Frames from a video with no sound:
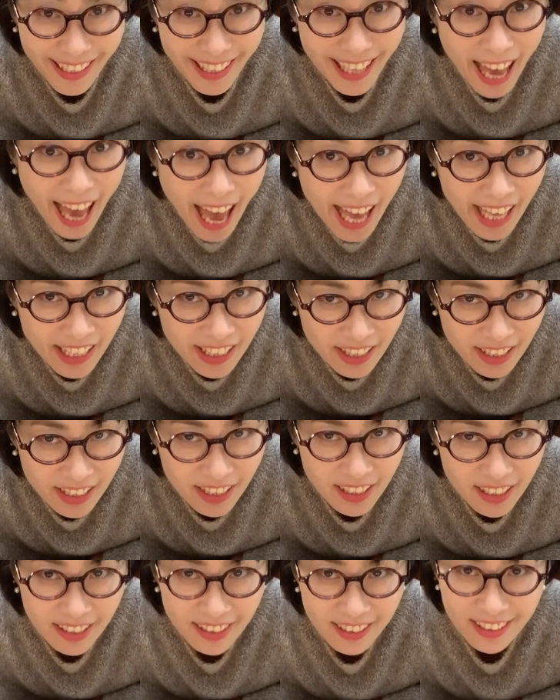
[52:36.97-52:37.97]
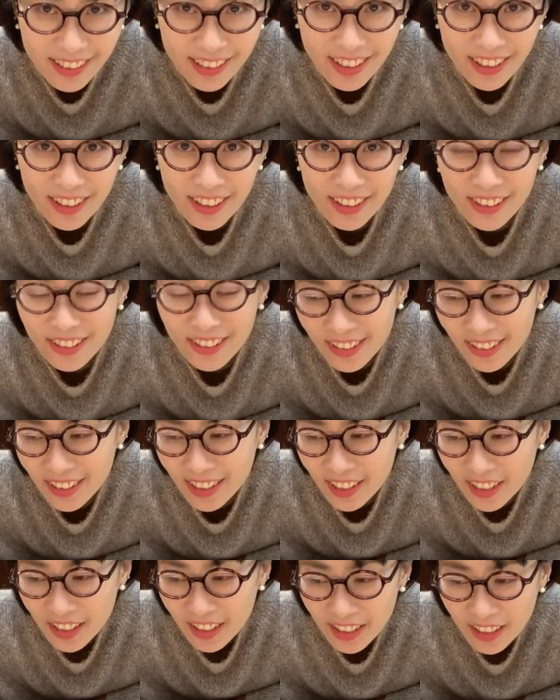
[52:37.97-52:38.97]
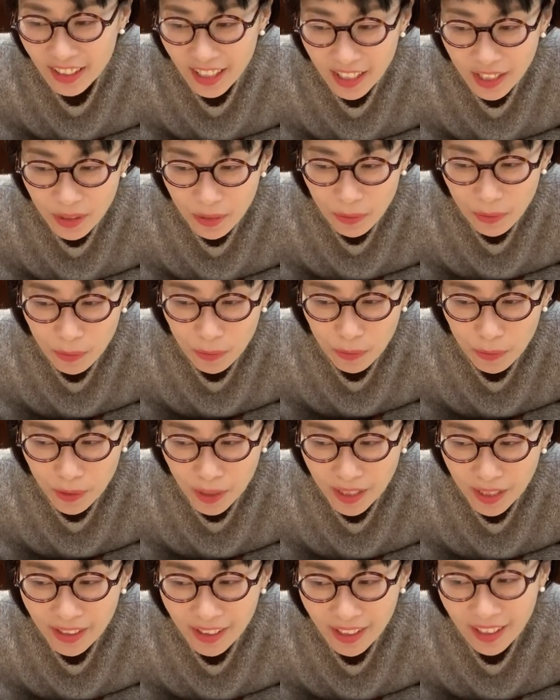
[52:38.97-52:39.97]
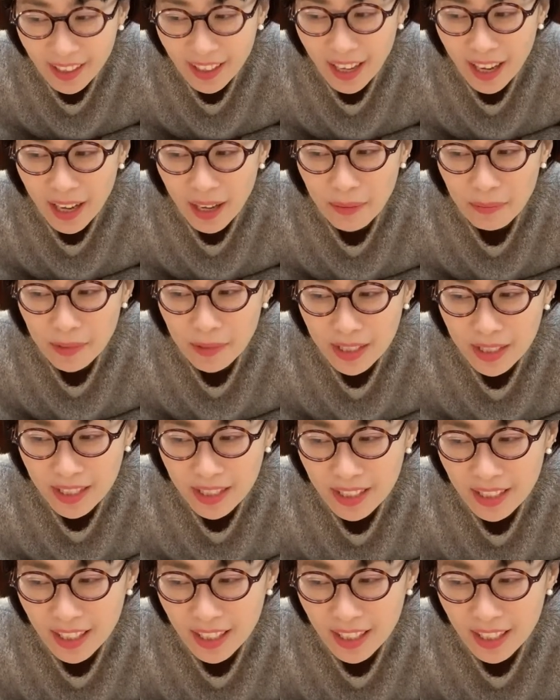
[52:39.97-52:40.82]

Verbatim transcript: yet. So that's one thing I'm just